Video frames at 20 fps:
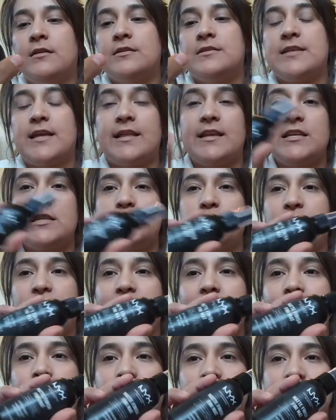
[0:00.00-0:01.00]
setting
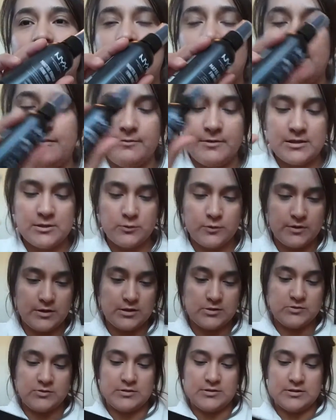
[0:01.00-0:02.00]
spray, which I love this one.
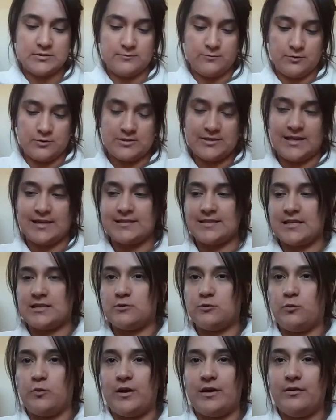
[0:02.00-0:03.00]
This one is a full size
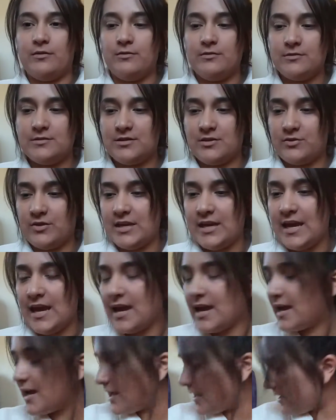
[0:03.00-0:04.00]
as well, so
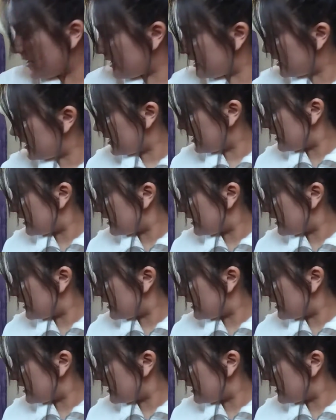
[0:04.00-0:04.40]
yay.